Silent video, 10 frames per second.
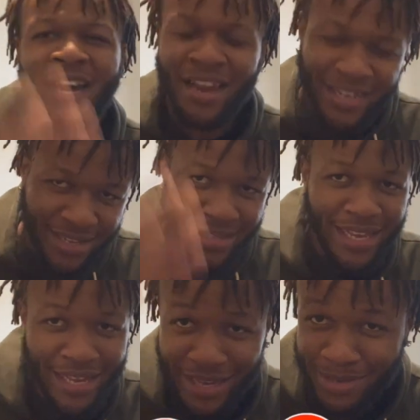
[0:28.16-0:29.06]
Like, it's the
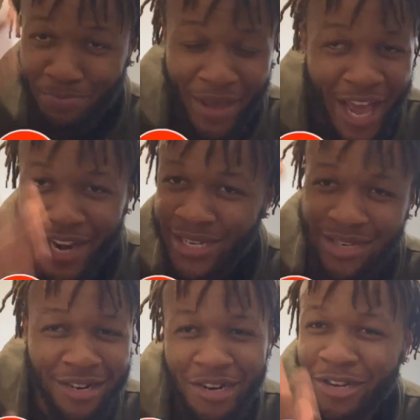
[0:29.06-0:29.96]
thickest,
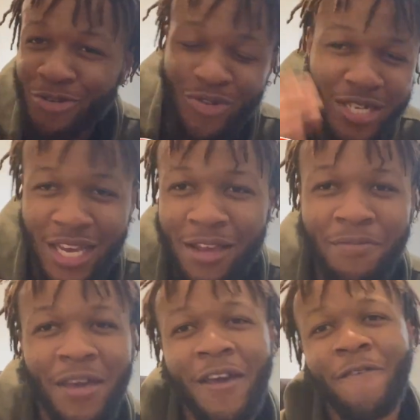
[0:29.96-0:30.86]
baddest girl you
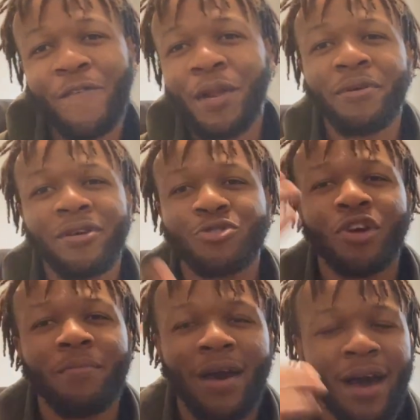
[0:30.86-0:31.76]
seen, man. Follow me on
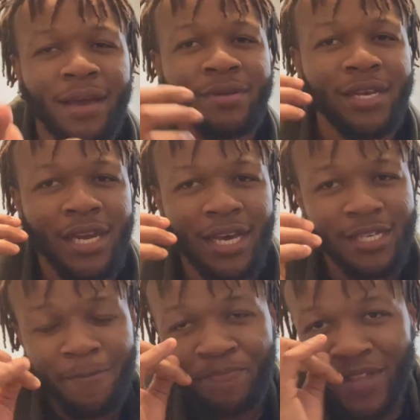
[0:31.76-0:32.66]
Instagram at IMD
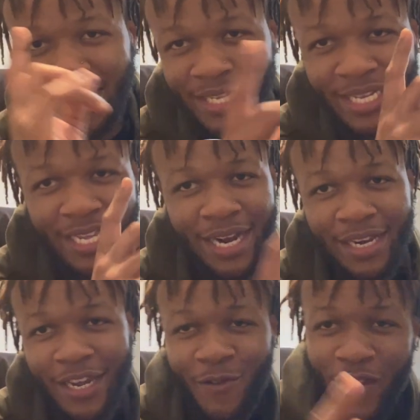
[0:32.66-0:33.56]
Lace. TikTok
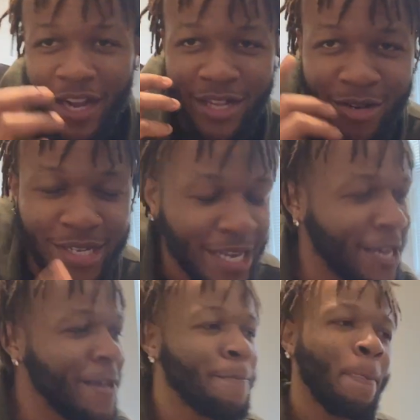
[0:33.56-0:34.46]
DLace
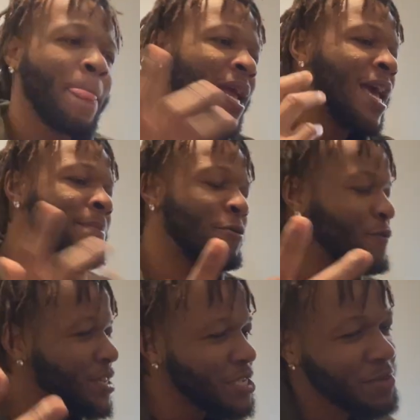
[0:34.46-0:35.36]
513. And man, we
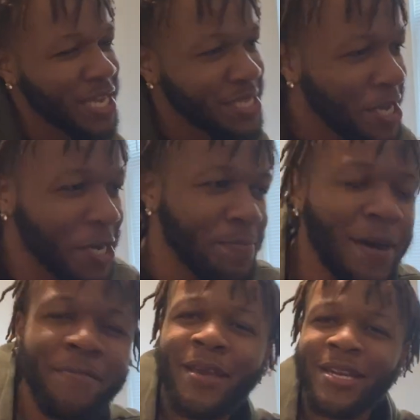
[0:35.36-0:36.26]
gonna see what they talking
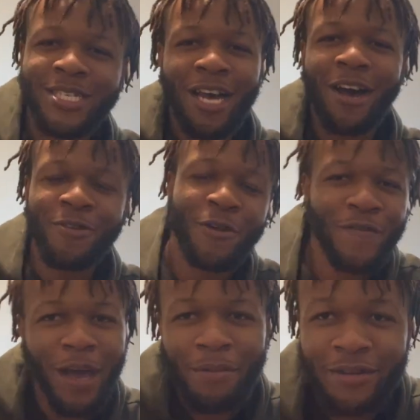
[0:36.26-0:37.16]
about, man. As y'all know,
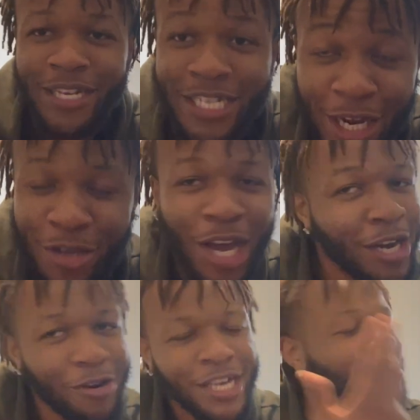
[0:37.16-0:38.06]
if y'all been on this channel,
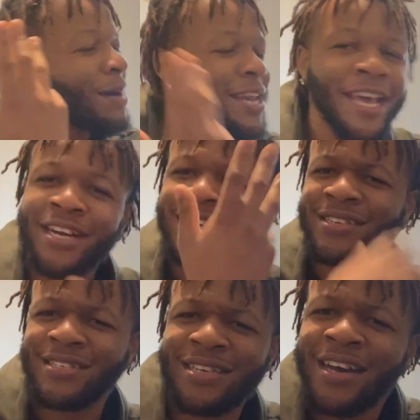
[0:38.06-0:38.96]
y'all know these my
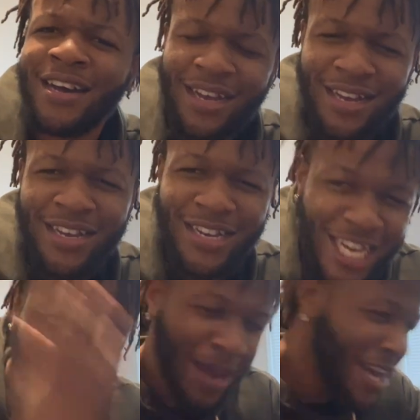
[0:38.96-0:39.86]
niggas. These are